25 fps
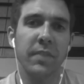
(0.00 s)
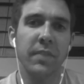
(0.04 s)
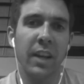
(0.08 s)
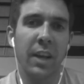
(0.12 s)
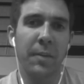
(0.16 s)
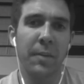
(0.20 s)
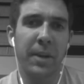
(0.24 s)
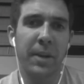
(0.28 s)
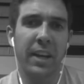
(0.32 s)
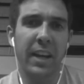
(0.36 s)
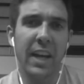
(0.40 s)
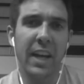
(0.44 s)

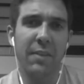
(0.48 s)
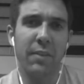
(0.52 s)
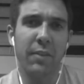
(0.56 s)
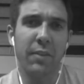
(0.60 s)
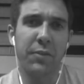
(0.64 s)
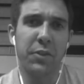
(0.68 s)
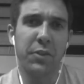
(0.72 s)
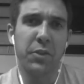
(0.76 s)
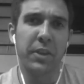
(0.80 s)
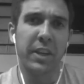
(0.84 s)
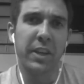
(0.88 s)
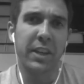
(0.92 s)
I mean, I have a
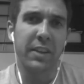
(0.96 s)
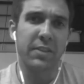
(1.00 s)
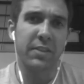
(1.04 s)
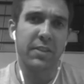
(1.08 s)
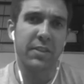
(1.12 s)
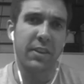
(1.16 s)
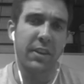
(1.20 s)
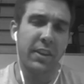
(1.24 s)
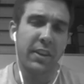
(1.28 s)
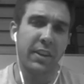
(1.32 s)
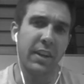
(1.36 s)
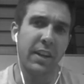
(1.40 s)
few getting
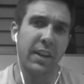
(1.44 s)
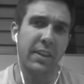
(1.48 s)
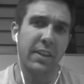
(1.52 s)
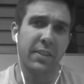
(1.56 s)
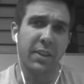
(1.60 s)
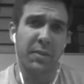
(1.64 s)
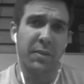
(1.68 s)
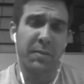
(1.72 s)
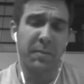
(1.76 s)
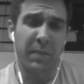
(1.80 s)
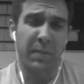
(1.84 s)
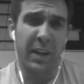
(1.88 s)
started guides
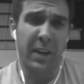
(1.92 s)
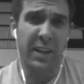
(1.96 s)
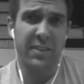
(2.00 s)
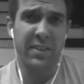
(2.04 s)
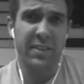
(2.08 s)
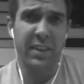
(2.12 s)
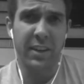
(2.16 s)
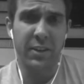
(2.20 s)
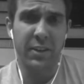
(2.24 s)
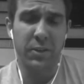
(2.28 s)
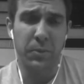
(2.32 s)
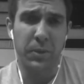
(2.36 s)
on my
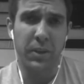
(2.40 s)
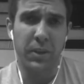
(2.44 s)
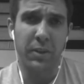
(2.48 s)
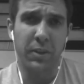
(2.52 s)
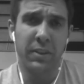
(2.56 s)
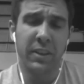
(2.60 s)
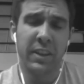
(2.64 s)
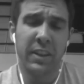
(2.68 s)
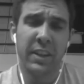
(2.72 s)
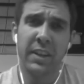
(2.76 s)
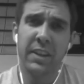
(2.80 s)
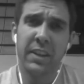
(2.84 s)
site as
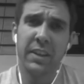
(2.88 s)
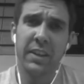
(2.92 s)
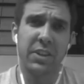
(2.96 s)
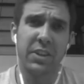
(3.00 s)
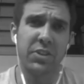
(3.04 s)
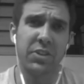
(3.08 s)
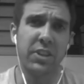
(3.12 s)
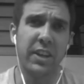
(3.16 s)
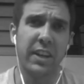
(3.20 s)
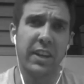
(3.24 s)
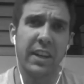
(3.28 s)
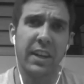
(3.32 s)
well. You can
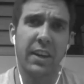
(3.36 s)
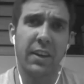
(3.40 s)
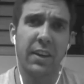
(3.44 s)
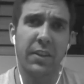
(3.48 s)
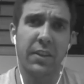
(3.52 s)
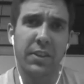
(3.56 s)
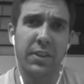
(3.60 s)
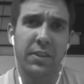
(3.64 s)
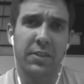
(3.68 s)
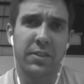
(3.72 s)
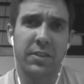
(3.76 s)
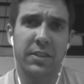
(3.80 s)
check
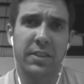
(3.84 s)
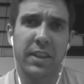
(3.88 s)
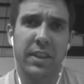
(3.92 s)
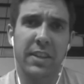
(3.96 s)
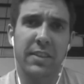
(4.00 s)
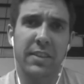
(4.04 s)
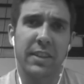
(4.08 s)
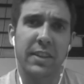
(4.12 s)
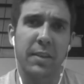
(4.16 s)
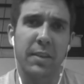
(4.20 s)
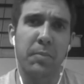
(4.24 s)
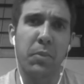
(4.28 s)
out. There's
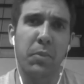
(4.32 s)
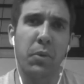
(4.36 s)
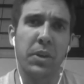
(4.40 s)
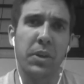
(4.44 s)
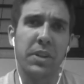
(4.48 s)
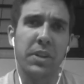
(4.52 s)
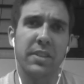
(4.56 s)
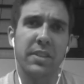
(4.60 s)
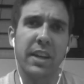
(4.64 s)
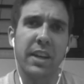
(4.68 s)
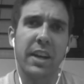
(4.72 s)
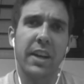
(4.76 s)
sites like the
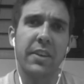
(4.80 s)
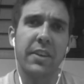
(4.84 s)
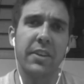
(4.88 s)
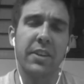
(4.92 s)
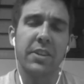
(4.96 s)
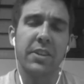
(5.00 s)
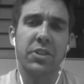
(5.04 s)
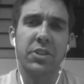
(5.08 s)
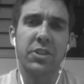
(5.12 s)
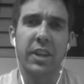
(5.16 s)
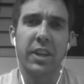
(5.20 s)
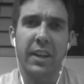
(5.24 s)
Points Guy you
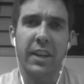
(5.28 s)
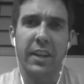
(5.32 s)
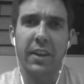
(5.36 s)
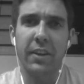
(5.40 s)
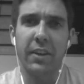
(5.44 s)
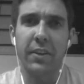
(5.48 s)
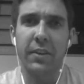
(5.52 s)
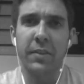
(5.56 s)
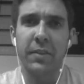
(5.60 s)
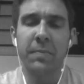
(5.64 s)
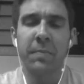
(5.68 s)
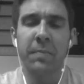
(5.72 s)
can check
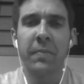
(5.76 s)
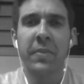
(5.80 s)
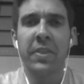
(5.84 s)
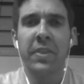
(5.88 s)
out.